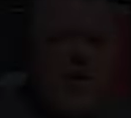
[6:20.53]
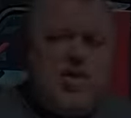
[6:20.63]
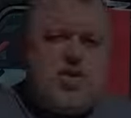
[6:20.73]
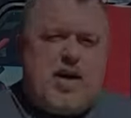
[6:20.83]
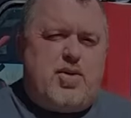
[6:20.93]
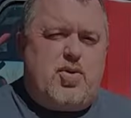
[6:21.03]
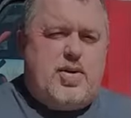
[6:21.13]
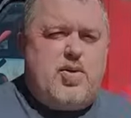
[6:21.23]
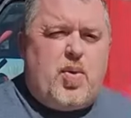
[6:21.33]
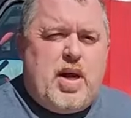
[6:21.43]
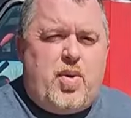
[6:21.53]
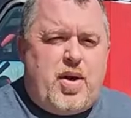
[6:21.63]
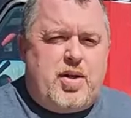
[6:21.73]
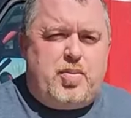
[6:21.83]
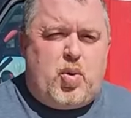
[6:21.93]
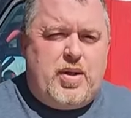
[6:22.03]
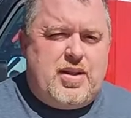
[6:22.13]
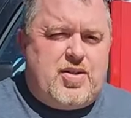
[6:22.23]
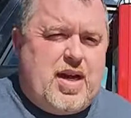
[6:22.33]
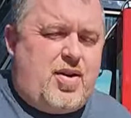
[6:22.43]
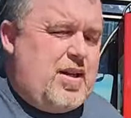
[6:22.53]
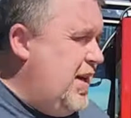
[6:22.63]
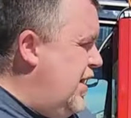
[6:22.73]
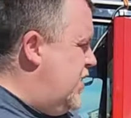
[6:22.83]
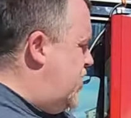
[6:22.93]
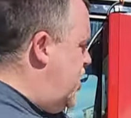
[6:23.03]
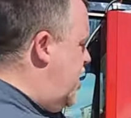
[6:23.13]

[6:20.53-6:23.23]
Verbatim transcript: So guys, the reason why I wanted to point this out is